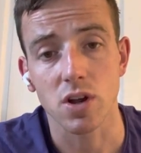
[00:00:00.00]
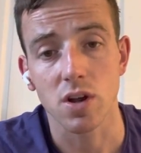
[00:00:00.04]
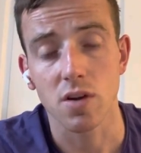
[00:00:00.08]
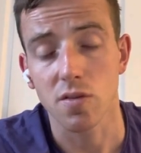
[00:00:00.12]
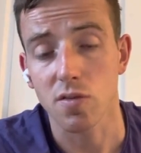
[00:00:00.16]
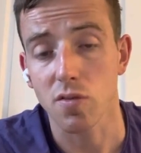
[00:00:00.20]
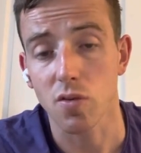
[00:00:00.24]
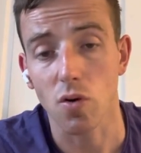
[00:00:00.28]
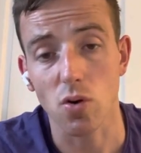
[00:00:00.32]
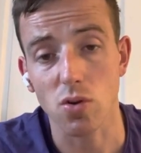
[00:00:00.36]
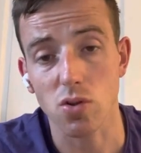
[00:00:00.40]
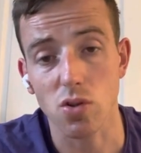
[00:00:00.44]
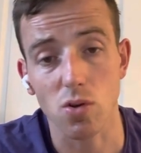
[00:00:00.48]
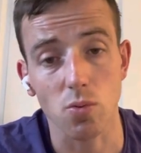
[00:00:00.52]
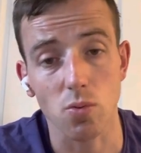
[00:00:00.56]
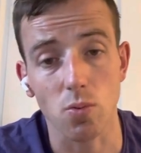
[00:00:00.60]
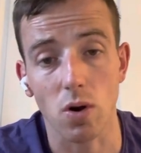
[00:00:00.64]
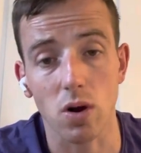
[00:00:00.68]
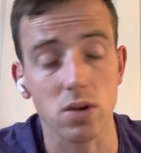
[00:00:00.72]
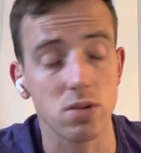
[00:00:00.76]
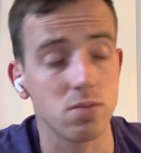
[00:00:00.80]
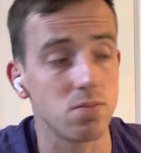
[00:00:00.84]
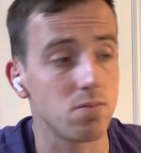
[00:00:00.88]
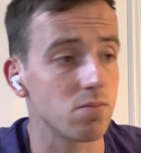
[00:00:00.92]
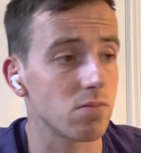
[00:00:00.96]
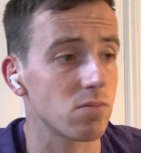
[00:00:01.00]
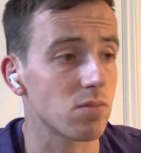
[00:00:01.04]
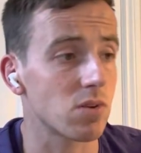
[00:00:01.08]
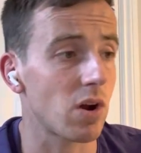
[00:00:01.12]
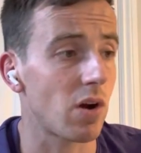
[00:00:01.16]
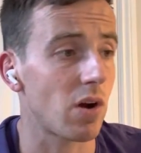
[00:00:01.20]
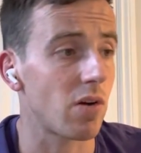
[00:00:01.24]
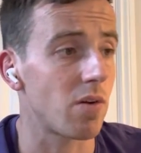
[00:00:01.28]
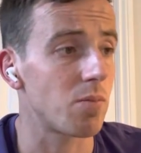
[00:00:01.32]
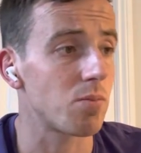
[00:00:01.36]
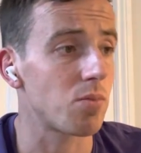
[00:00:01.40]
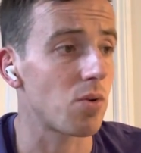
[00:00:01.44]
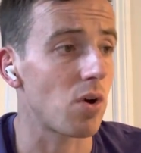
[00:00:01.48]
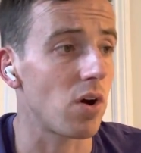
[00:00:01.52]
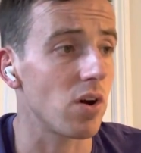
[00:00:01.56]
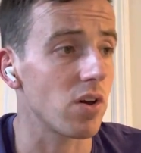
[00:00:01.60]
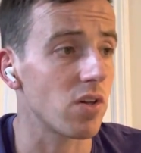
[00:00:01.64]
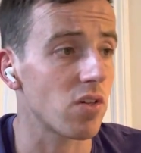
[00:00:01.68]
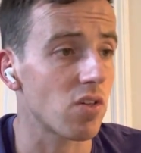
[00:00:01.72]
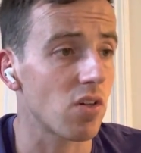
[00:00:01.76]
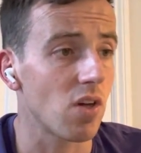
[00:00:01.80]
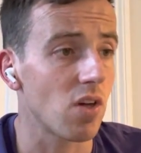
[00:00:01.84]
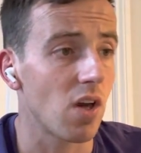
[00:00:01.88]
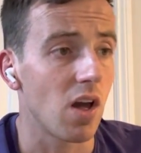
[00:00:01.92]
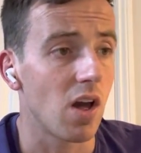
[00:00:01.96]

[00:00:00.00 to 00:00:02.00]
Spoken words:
4-1 current price.